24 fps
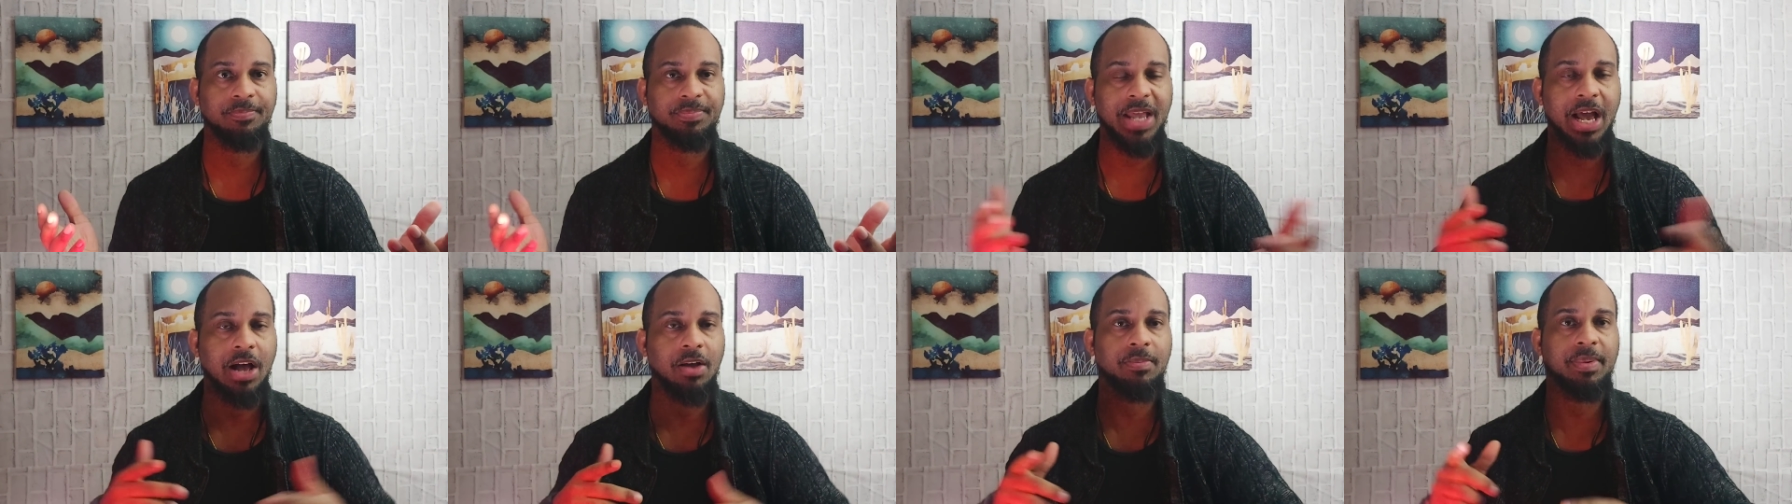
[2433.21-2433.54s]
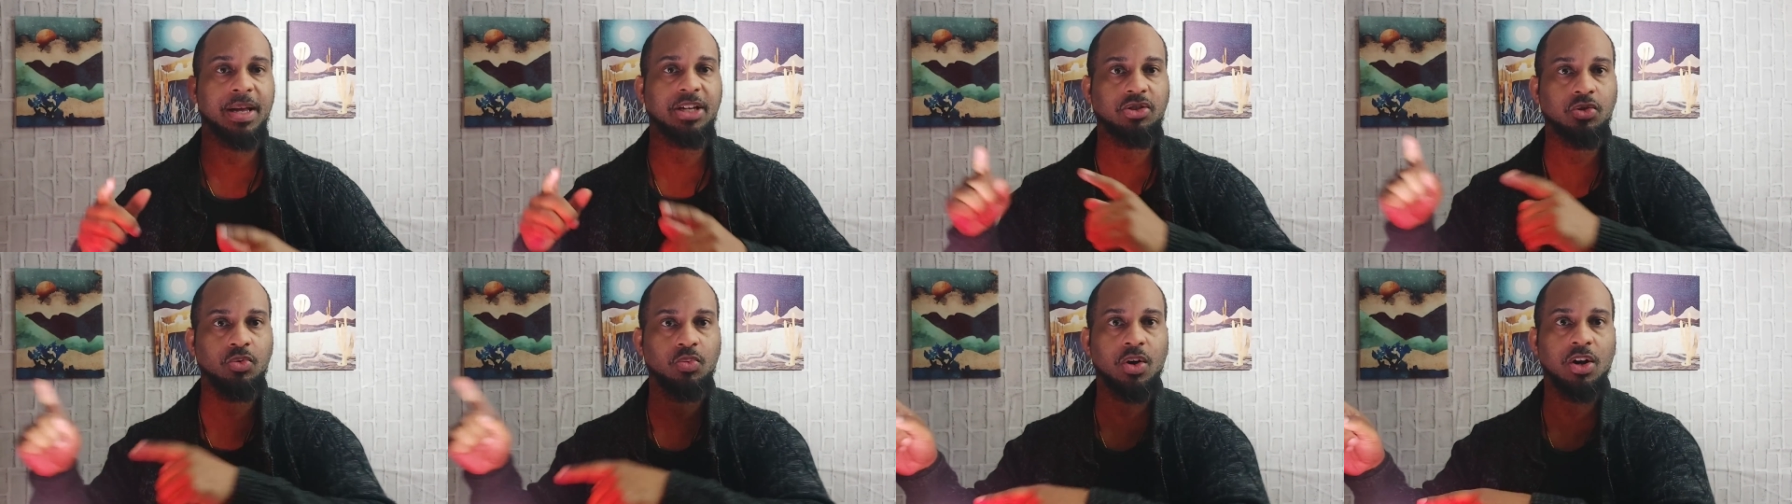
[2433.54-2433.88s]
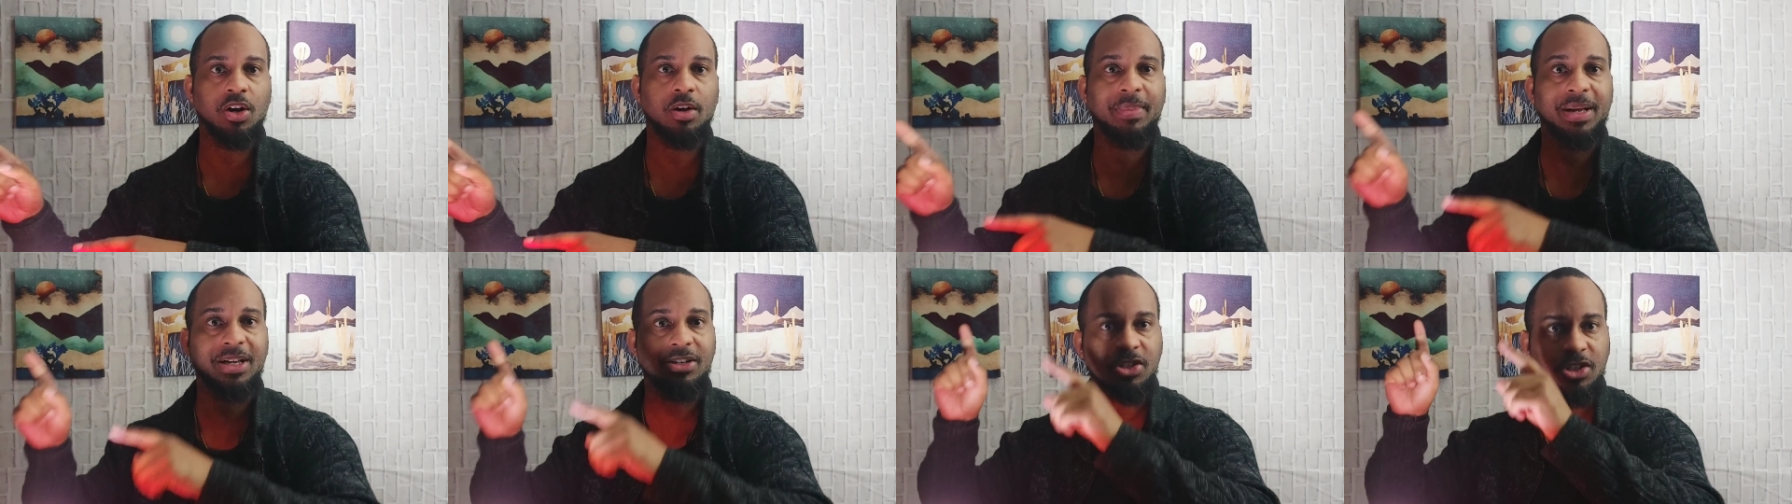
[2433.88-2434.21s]
How about you
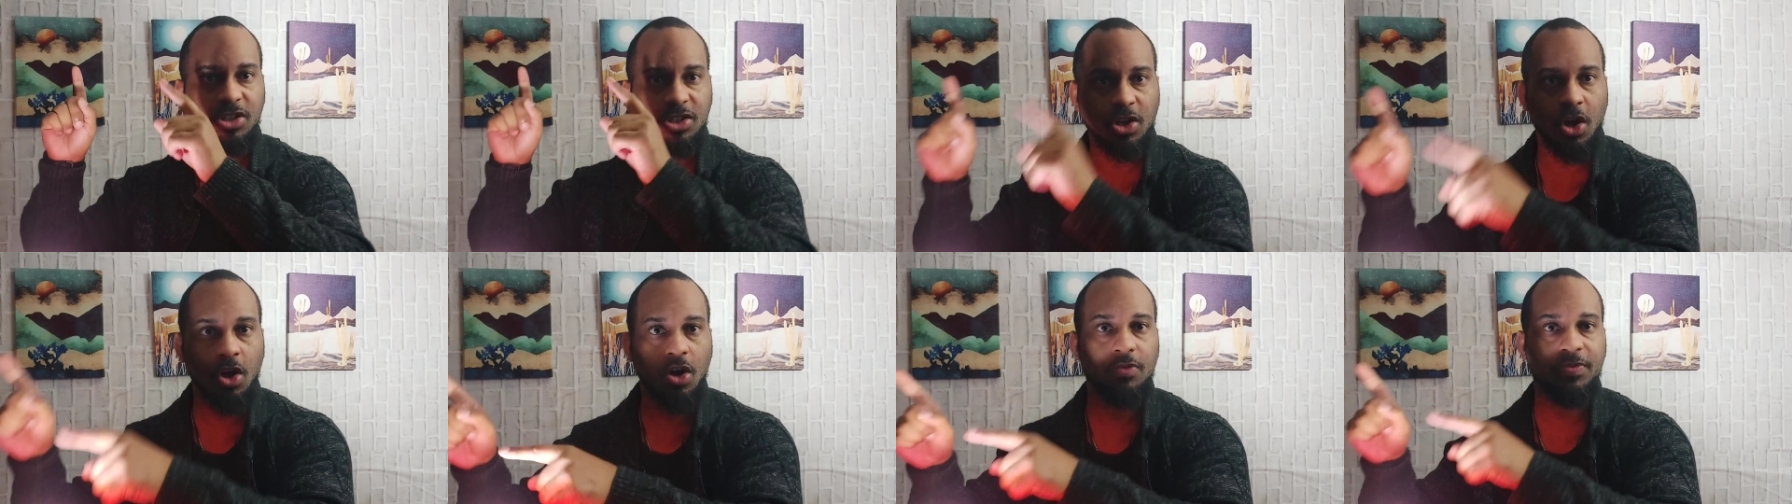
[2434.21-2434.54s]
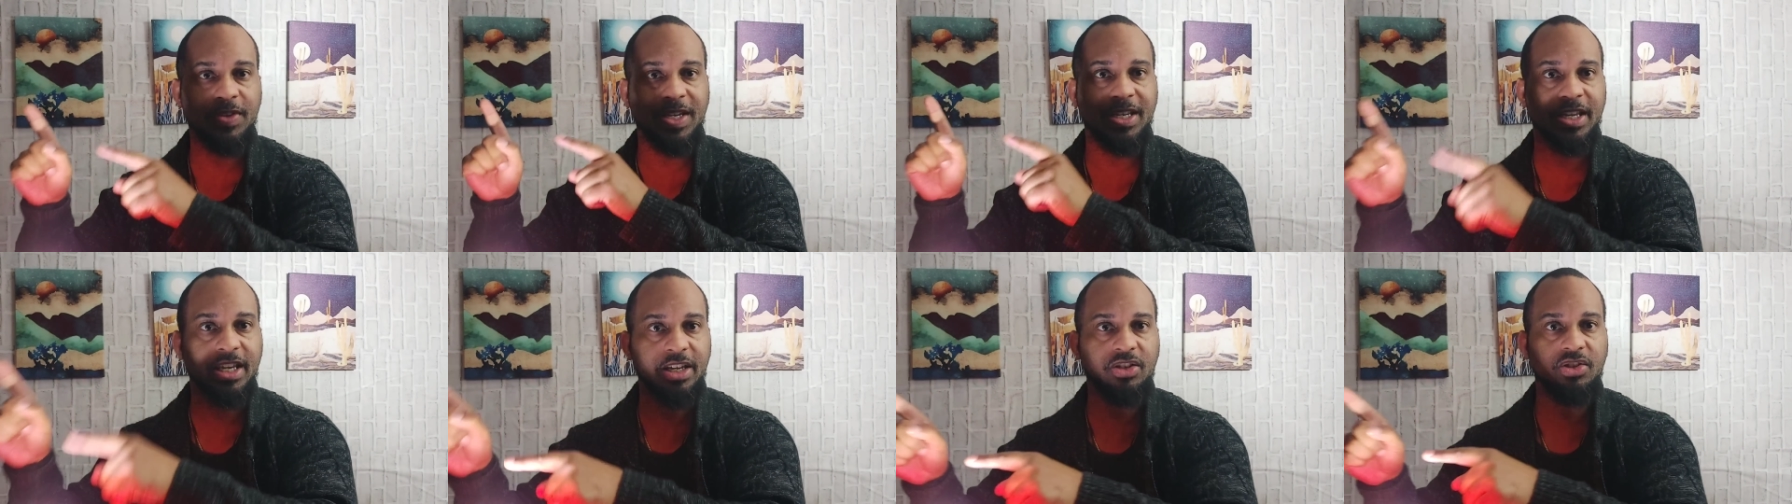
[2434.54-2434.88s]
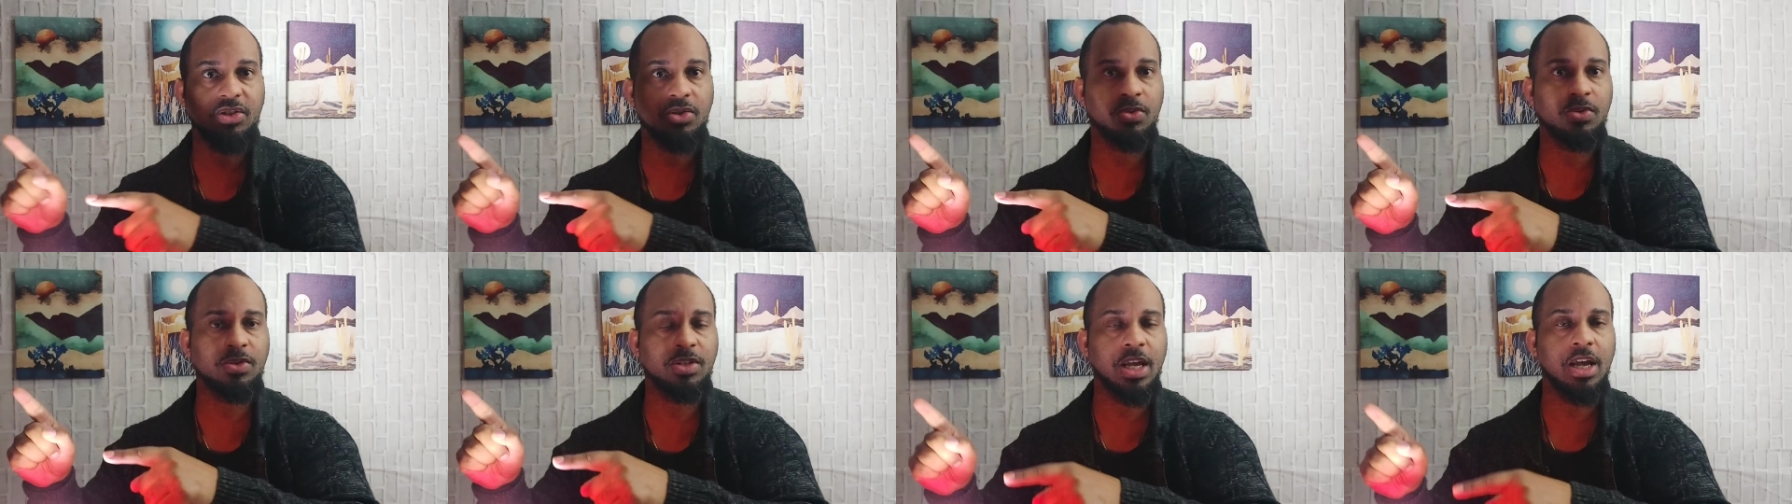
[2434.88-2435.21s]
worry about solving
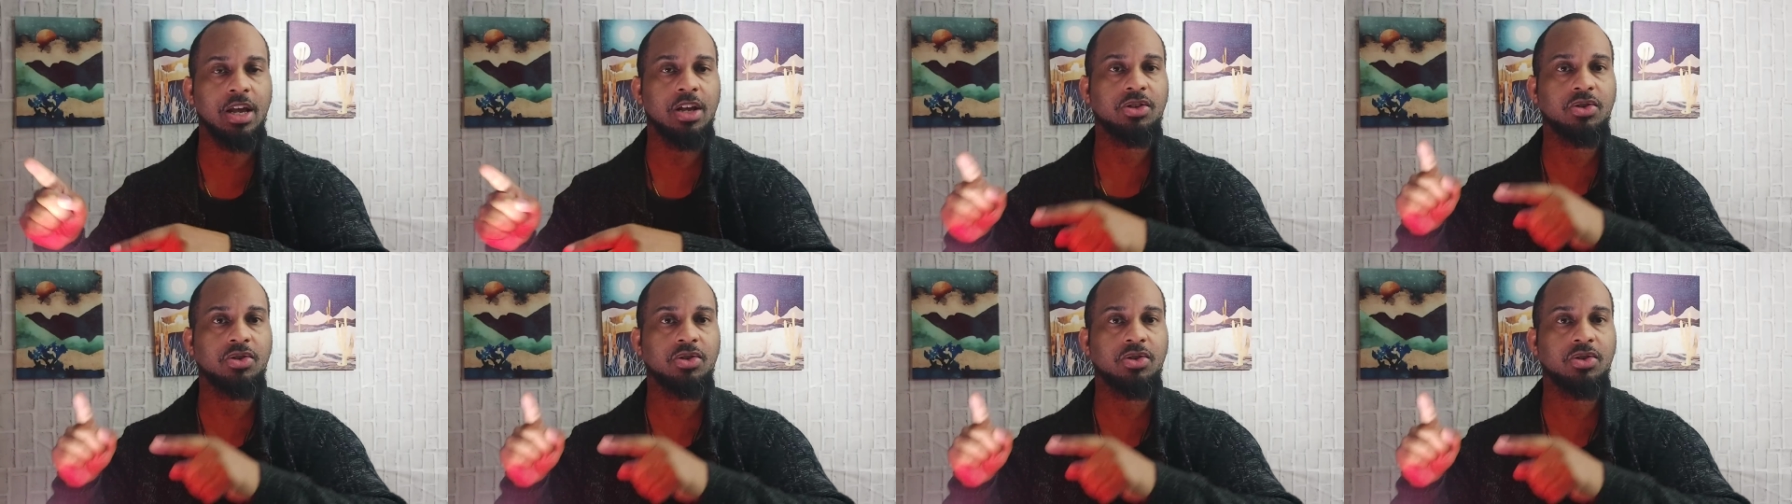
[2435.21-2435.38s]
issues